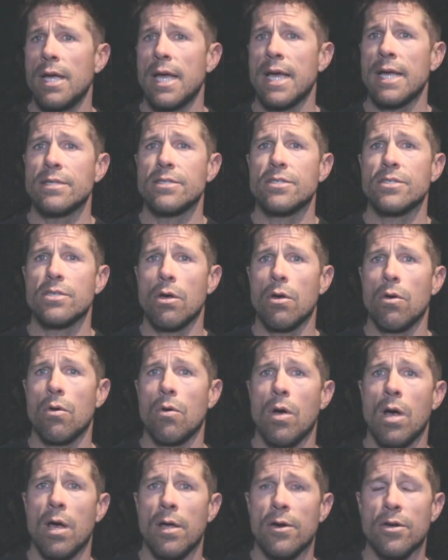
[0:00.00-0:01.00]
And
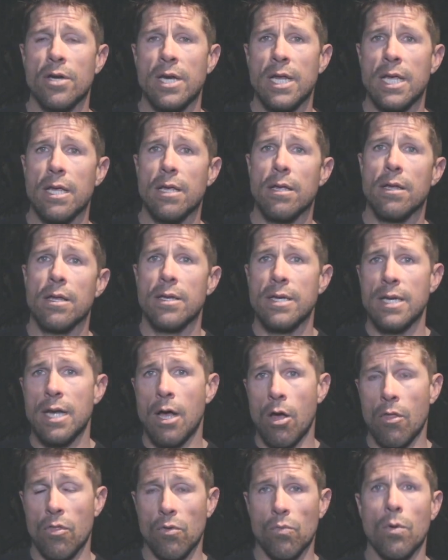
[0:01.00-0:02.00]
so underneath
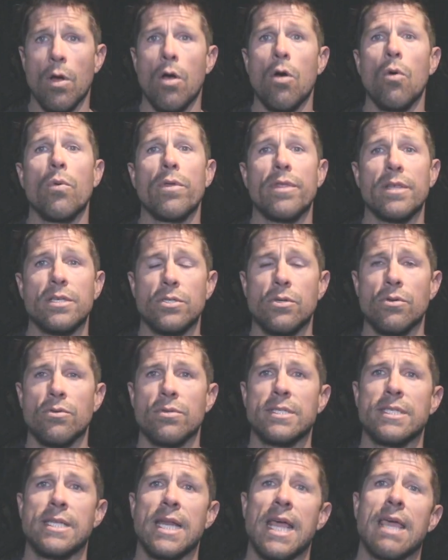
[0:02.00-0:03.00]
on the row with the
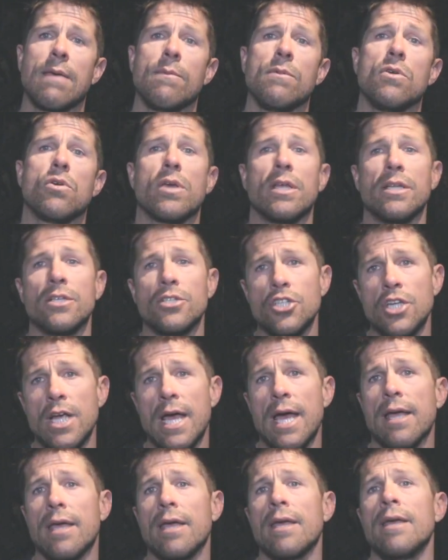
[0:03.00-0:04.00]
student's name, you can
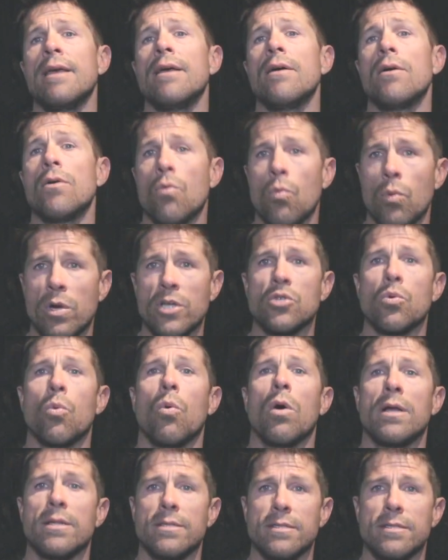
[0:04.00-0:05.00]
check which
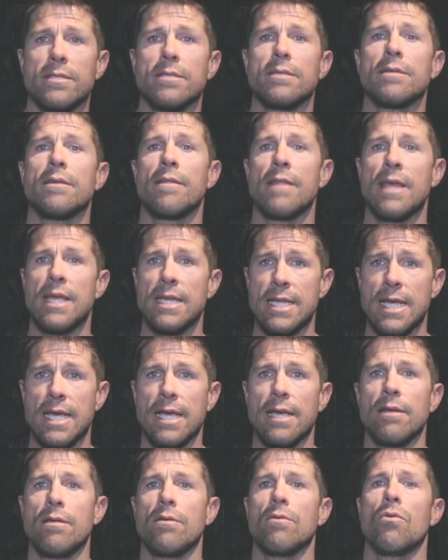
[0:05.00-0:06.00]
ones they
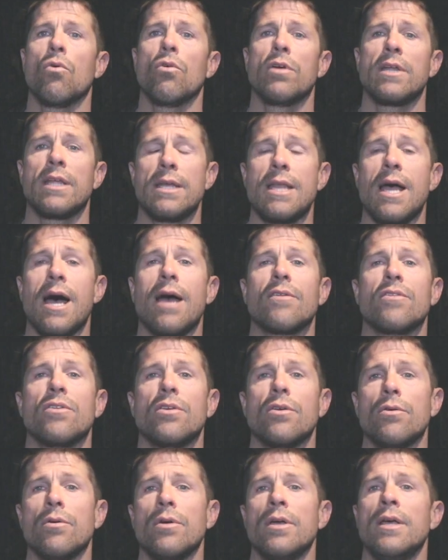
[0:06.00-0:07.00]
did or did not
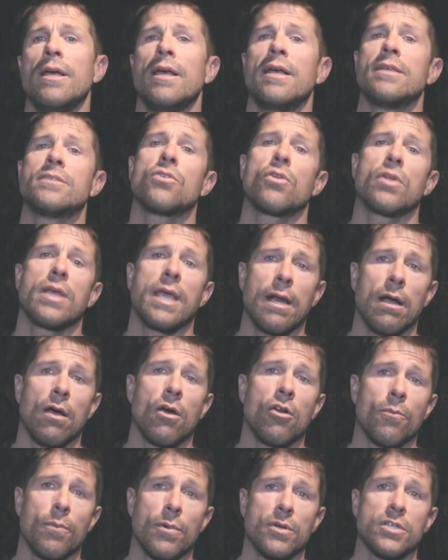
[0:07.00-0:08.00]
do. And so to get
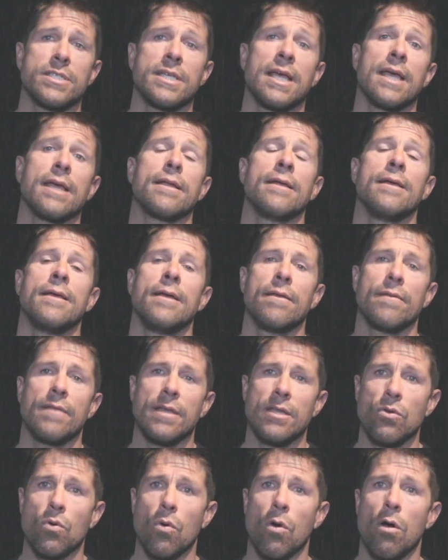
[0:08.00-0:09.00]
100%,
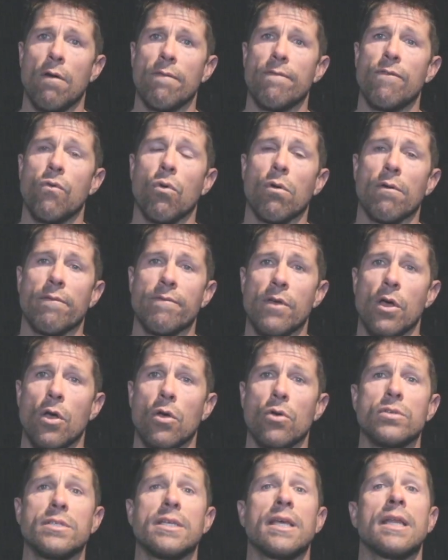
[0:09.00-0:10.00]
they do all four of
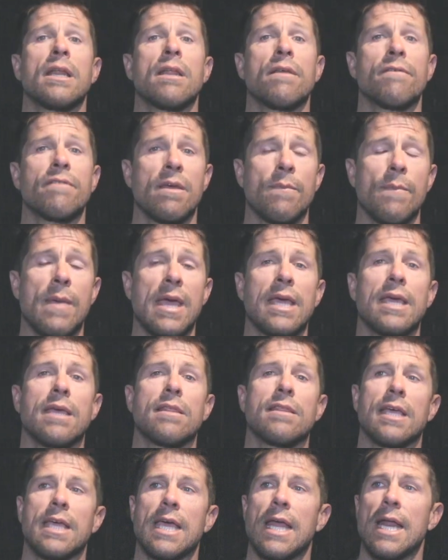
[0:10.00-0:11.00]
those. And then if they make
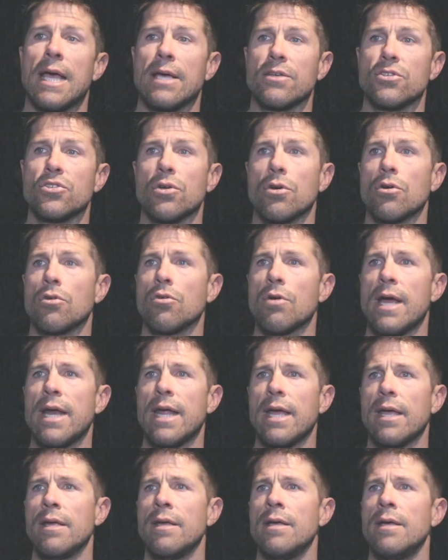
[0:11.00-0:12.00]
it, they get extra
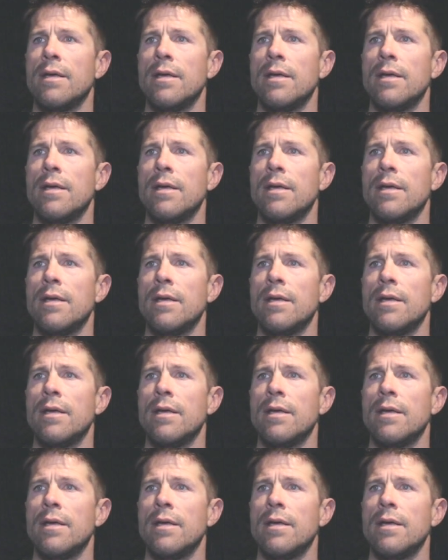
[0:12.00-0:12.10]
credit.